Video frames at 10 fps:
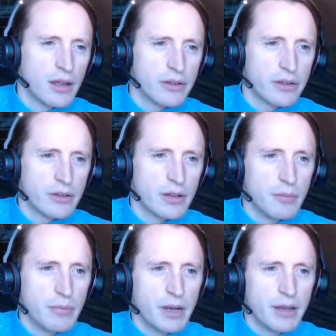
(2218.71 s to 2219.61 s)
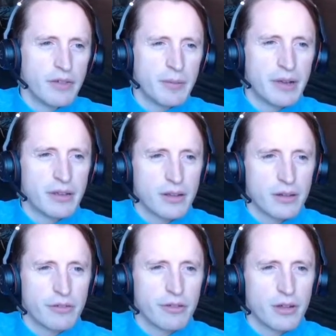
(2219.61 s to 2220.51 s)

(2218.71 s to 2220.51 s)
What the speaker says: Just didn't believe in myself.